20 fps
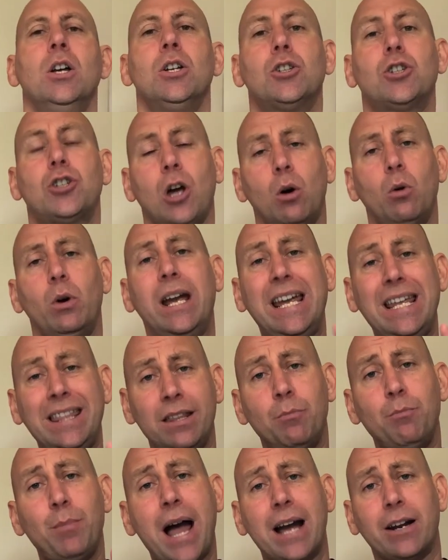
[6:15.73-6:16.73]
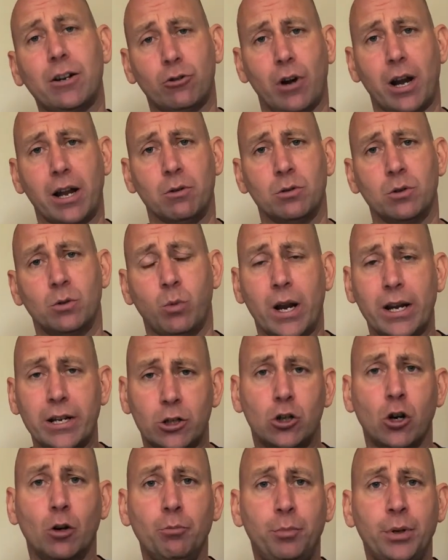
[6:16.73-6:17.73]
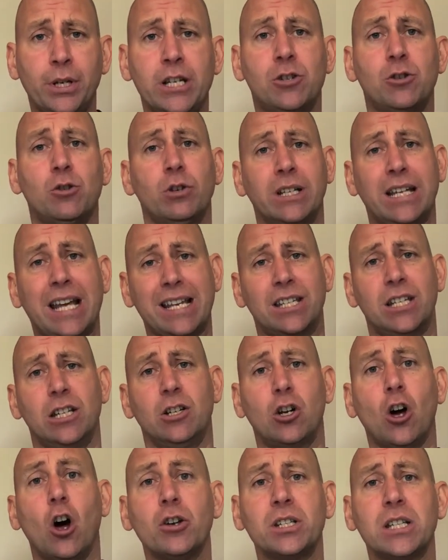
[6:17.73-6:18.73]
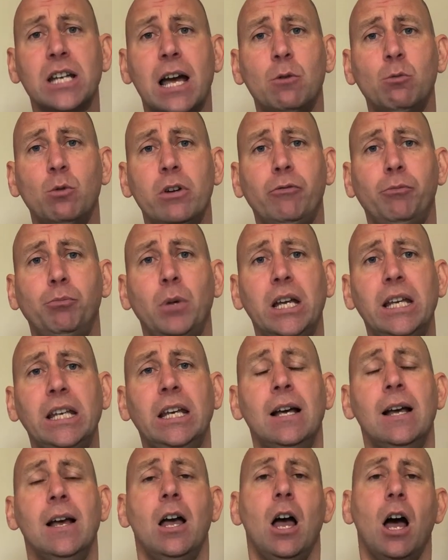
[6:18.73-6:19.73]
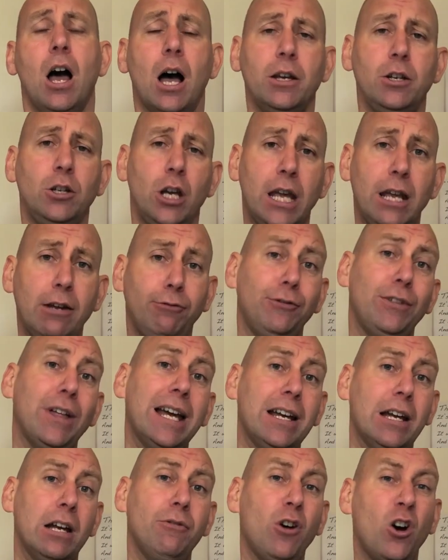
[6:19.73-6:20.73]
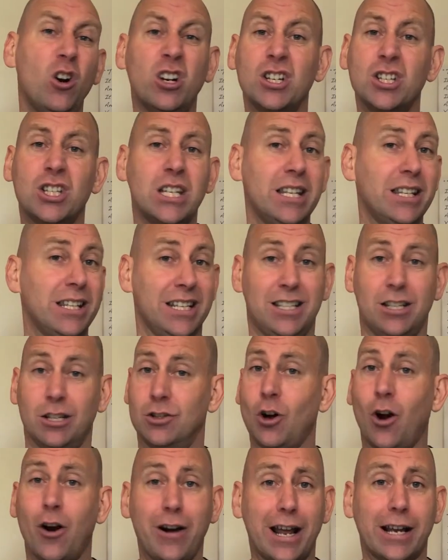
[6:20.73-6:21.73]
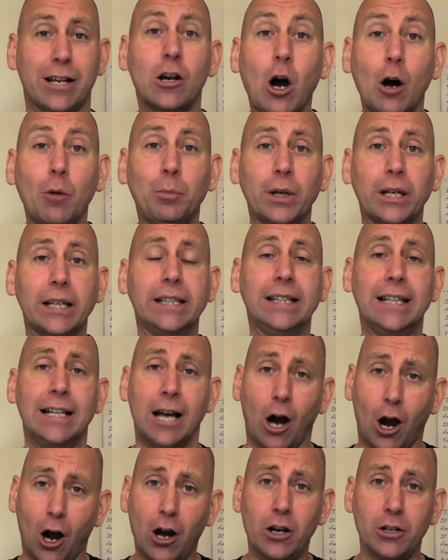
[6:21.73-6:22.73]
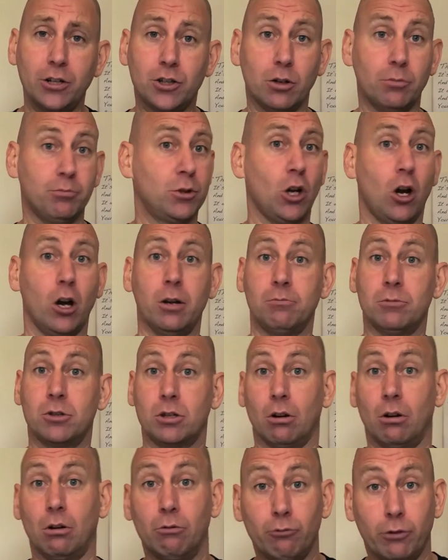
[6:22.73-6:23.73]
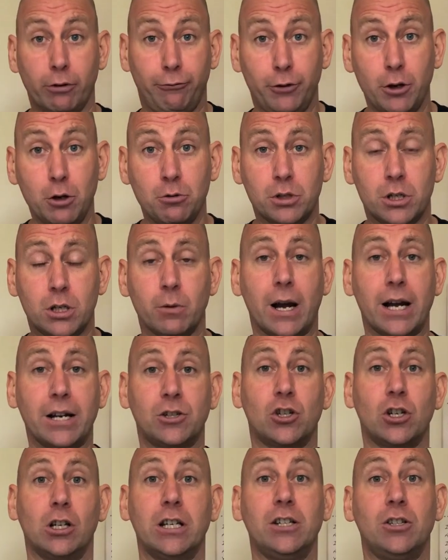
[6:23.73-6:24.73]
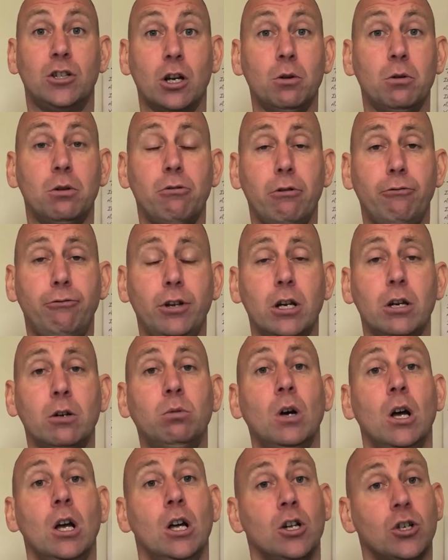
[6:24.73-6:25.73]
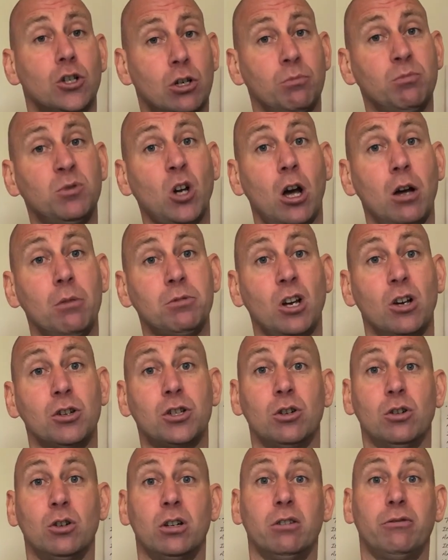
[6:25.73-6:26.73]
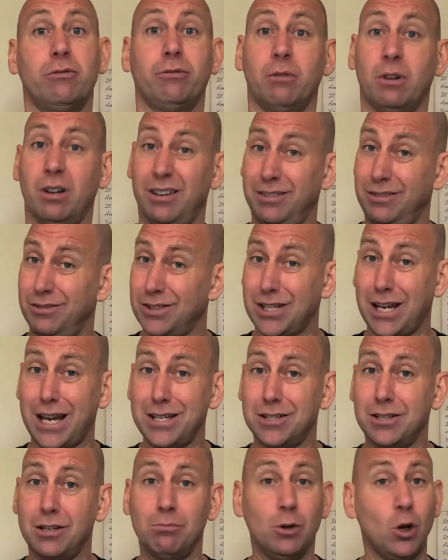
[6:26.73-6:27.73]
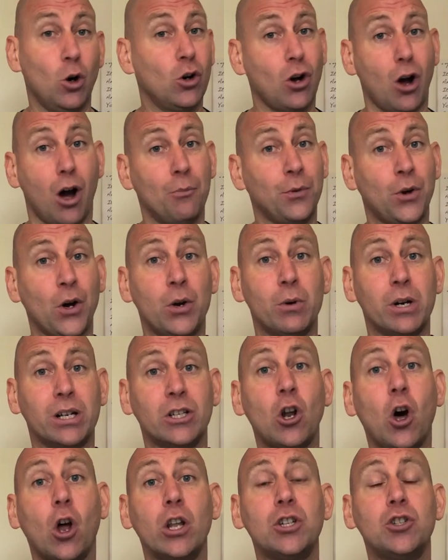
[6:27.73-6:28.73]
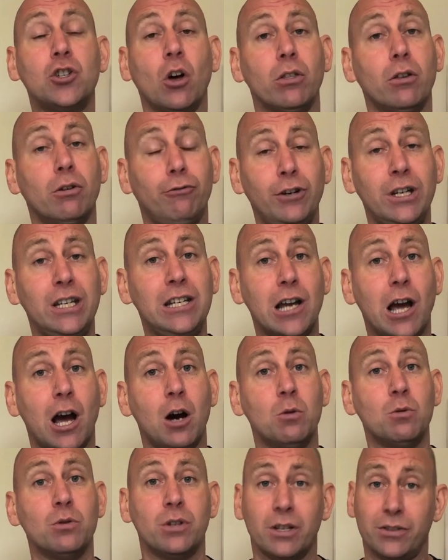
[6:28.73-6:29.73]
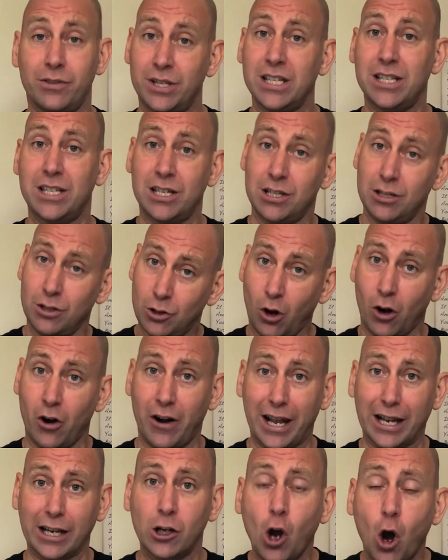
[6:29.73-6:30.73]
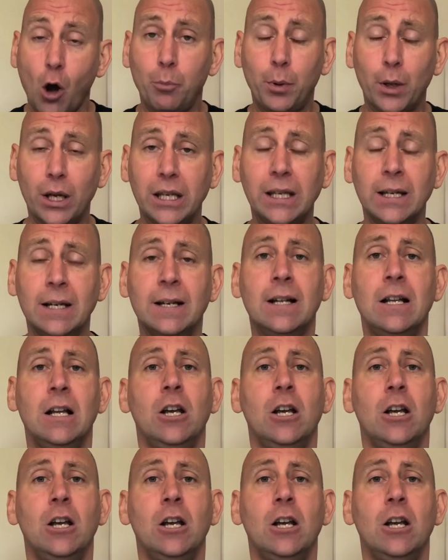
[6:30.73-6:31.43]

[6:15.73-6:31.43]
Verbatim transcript: So in the background, when a company sort of gets in contact with me if they, if I can see that it's a direct copy, I sometimes refuse to actually do the review. Sometimes I sort of uh, say to them, look, I'm going to acknowledge on the video that this is a direct copy.